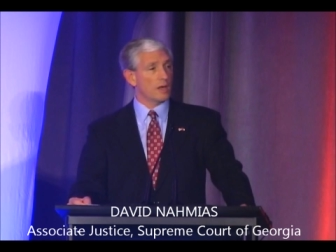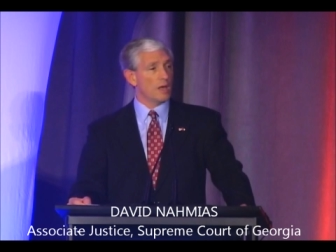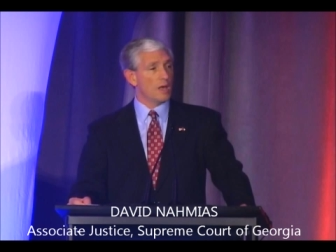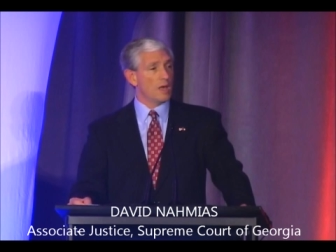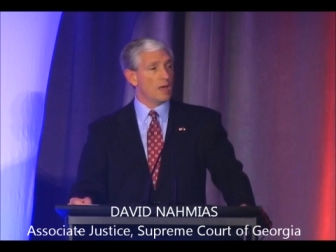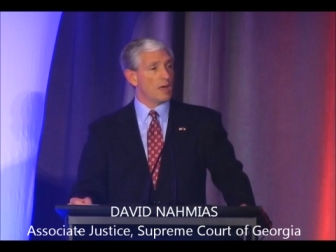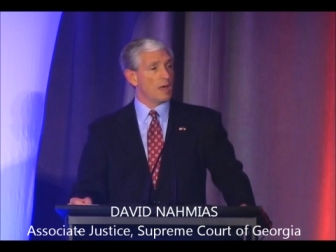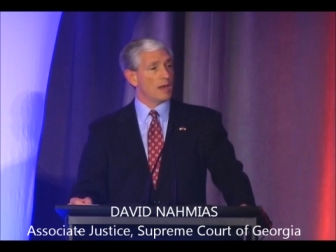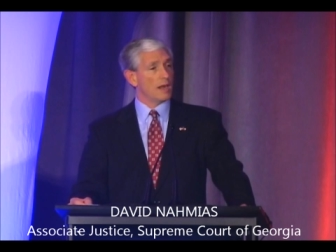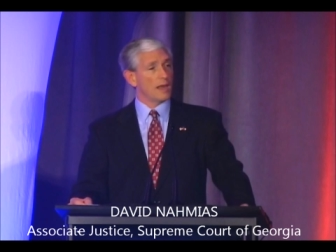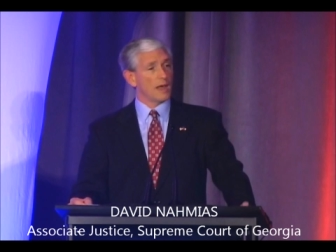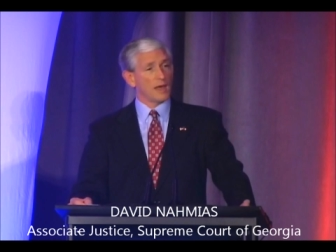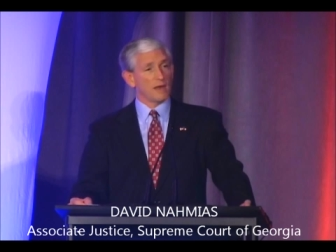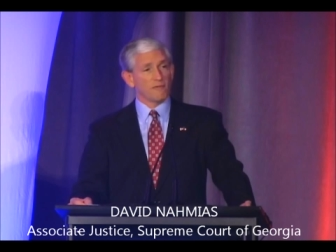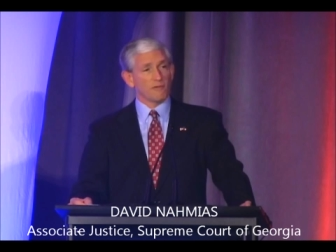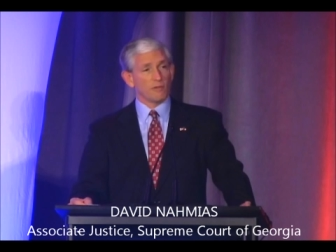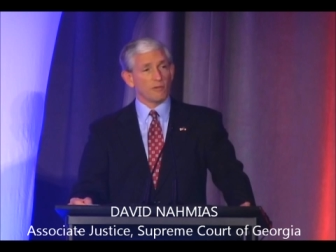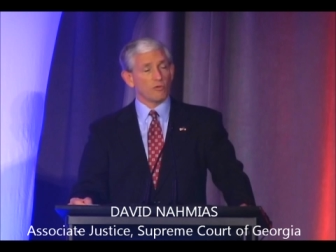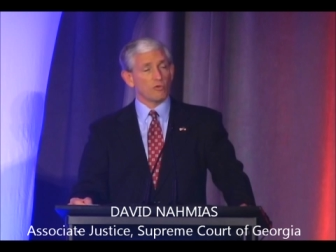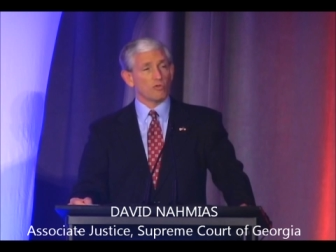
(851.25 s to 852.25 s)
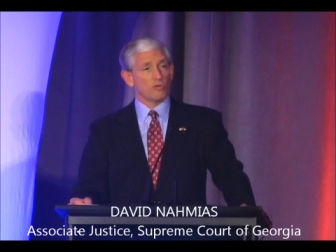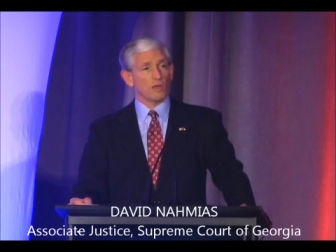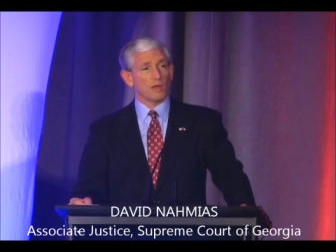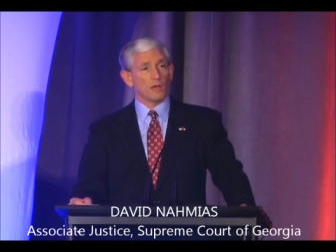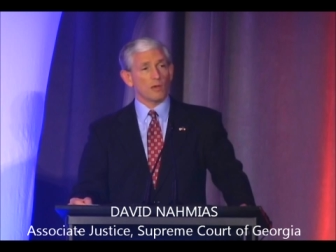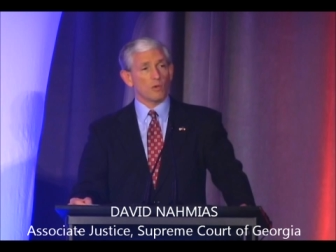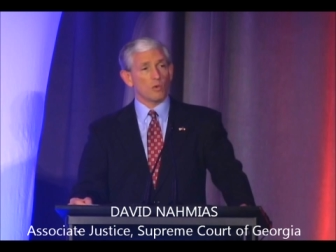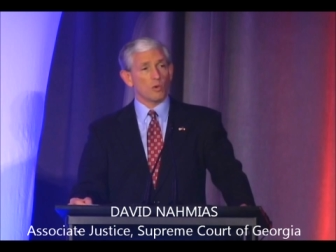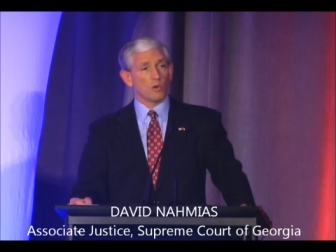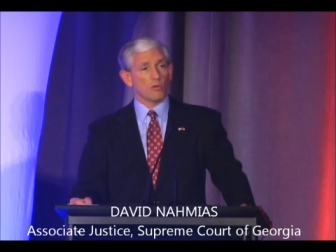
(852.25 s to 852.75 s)
and a lot of other state
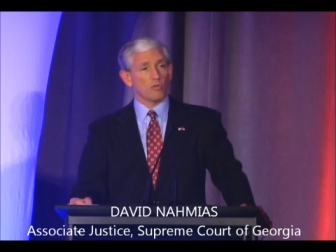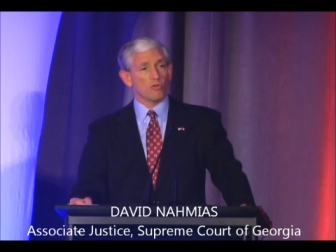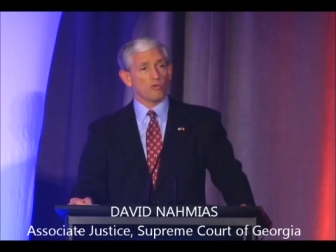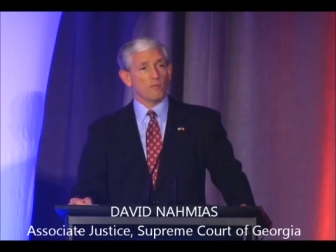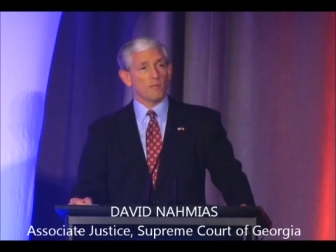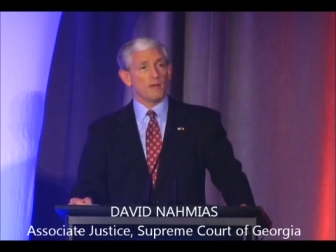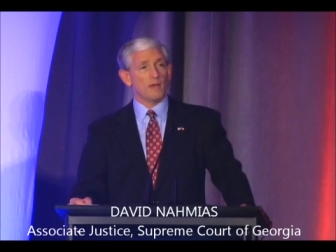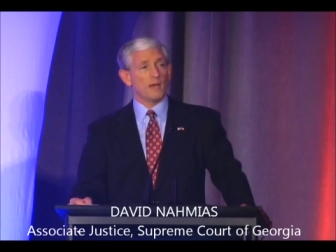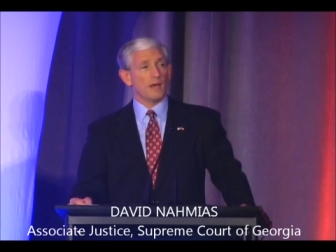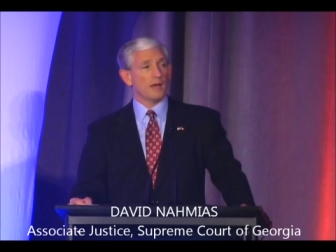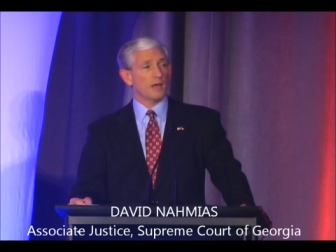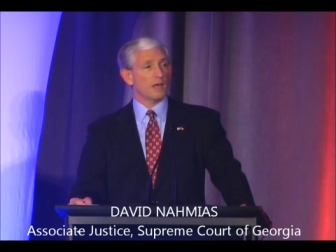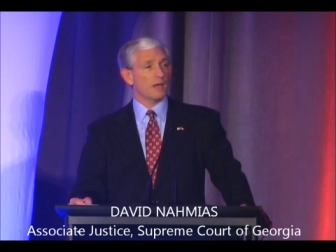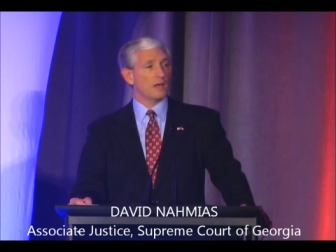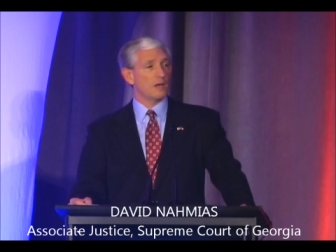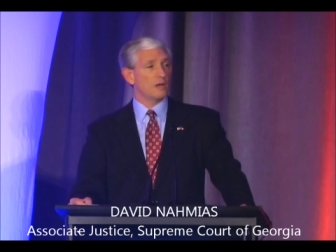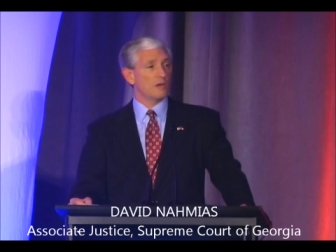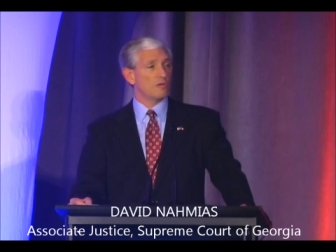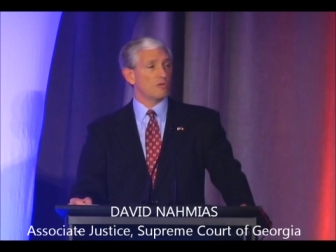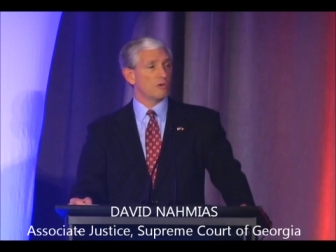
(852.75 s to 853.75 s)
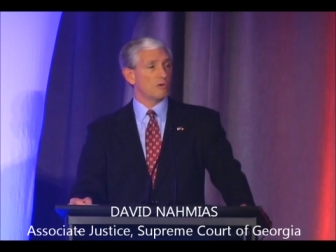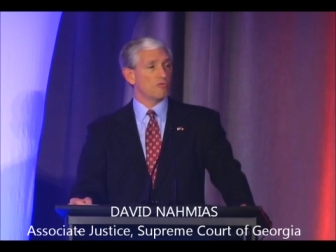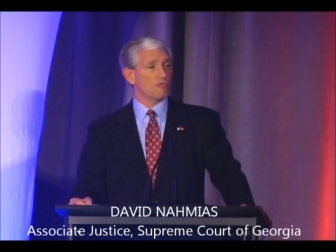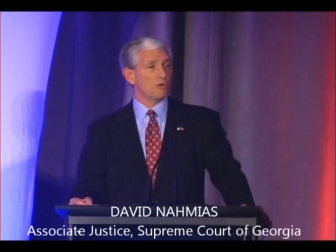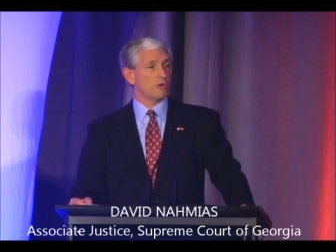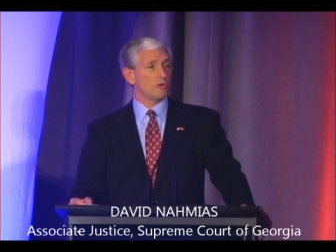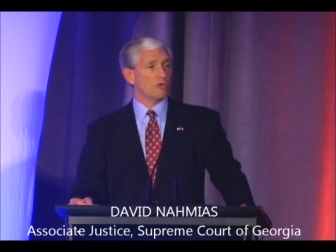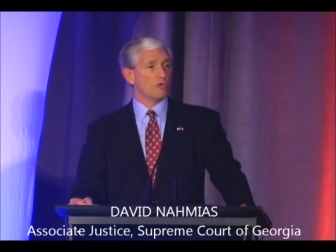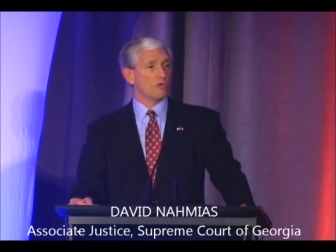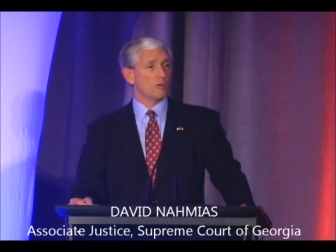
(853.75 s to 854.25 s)
courts, you may not get a decision
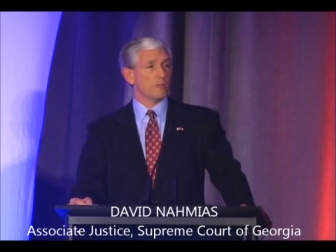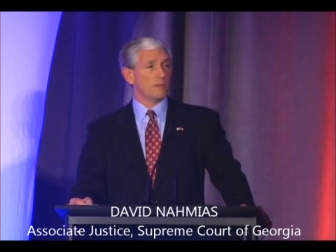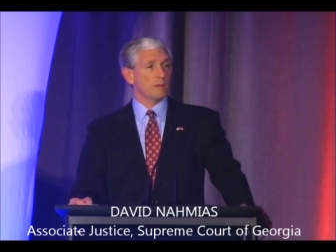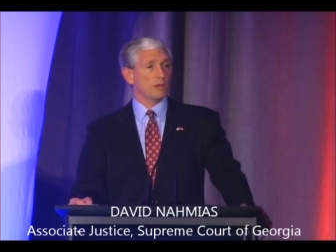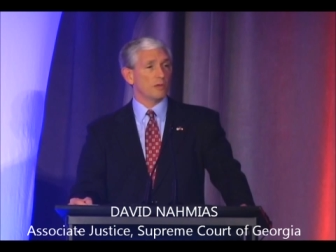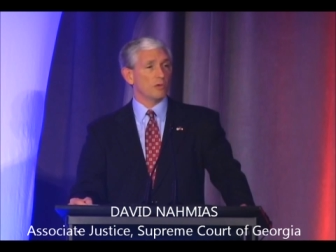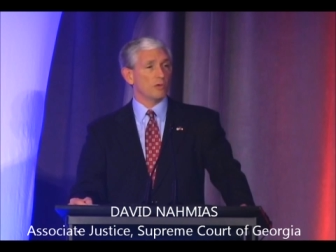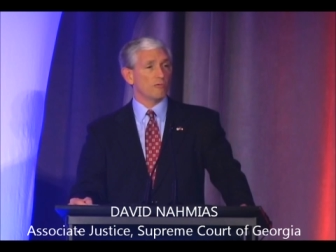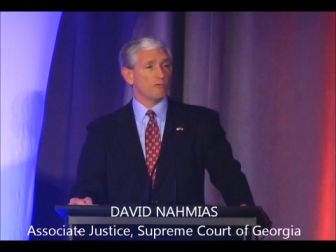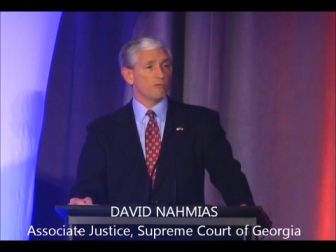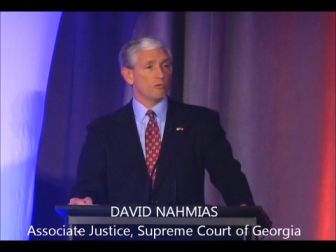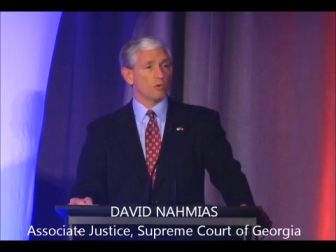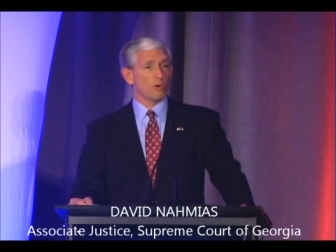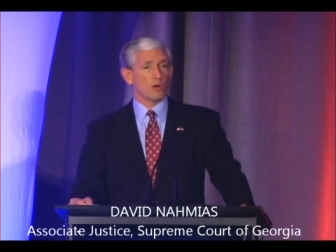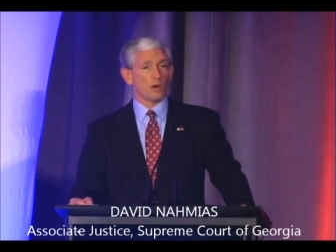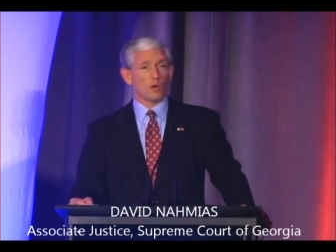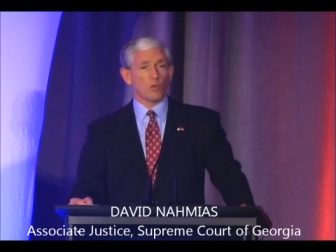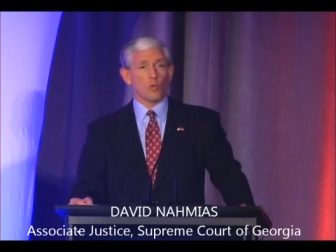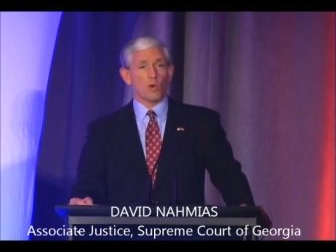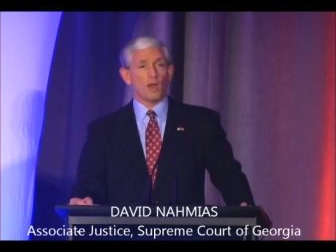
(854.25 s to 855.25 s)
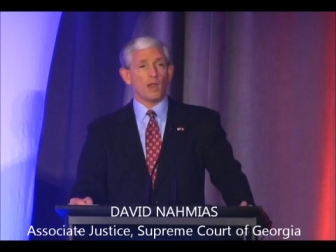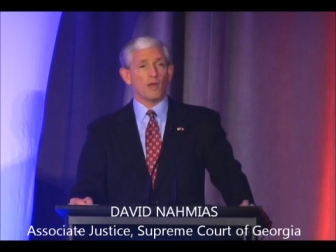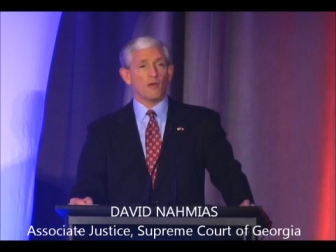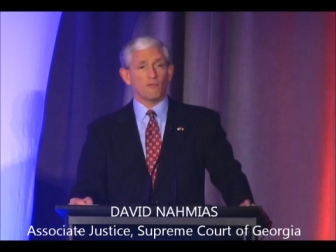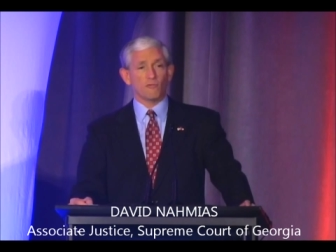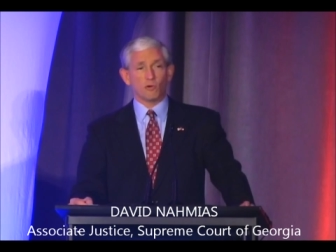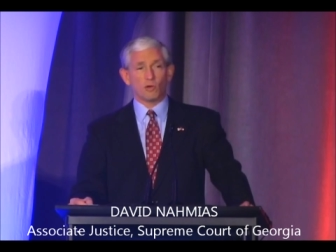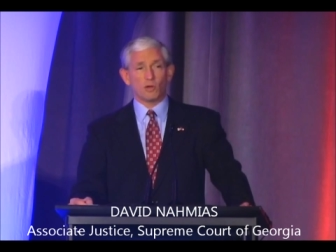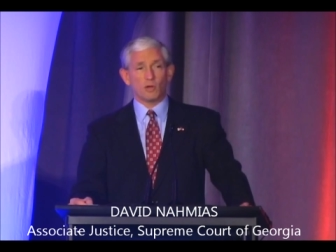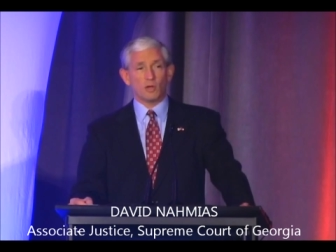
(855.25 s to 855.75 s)
in your appeal for well
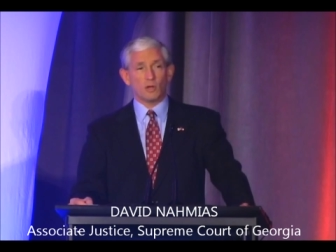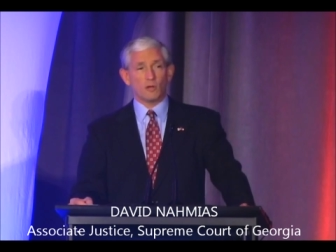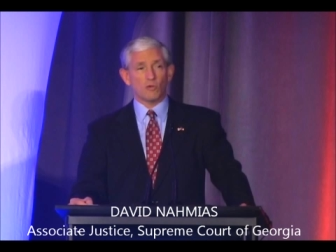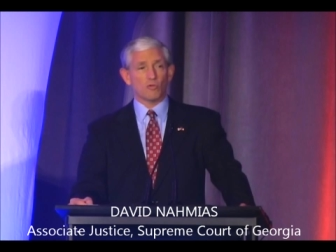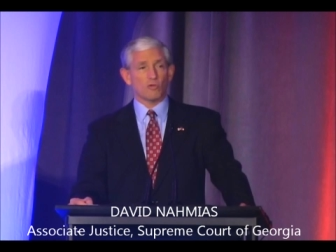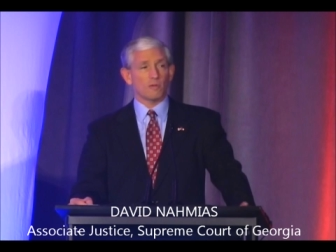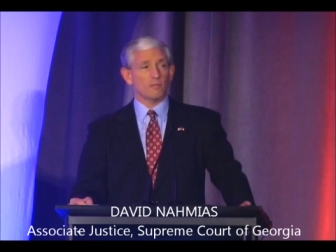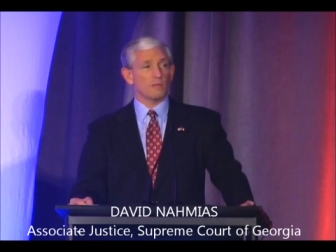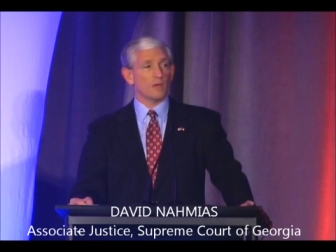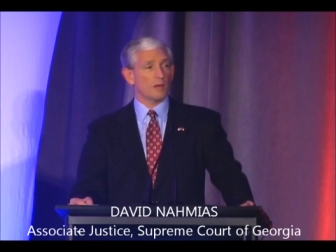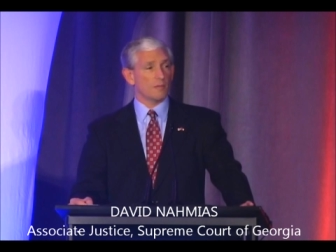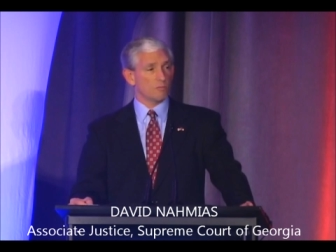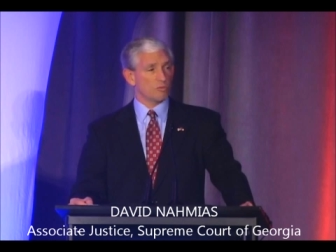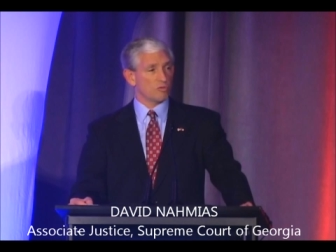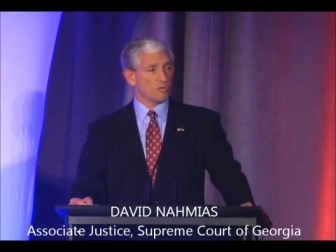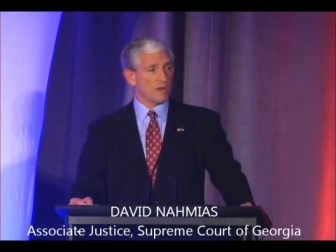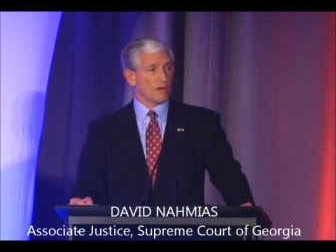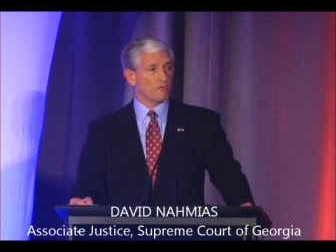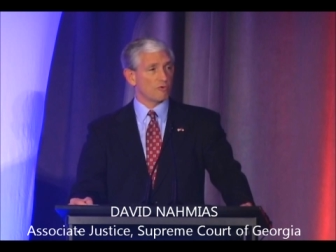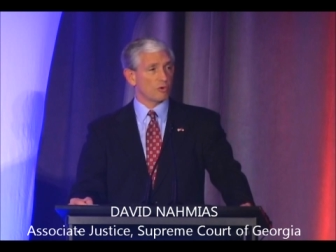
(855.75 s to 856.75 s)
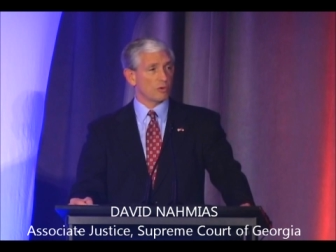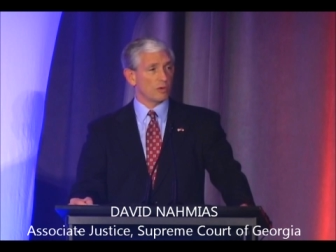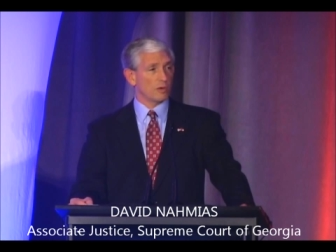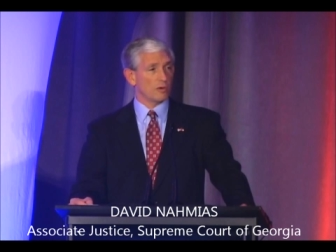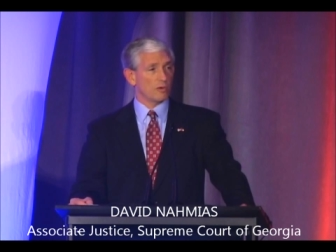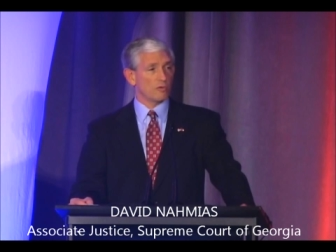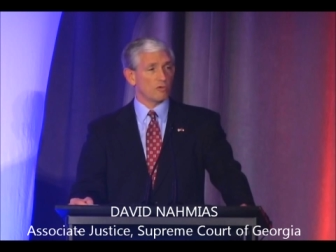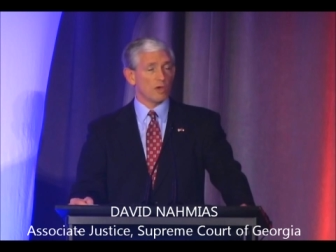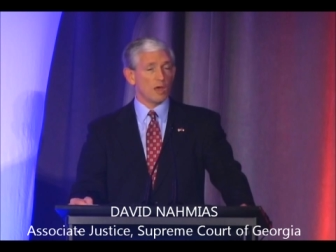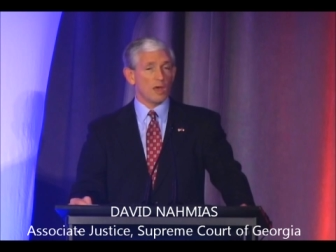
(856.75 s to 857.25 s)
over a year, sometimes several
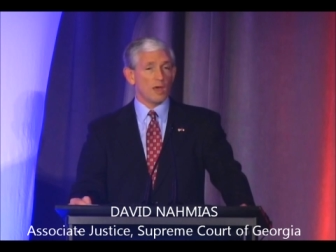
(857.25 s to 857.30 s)
years.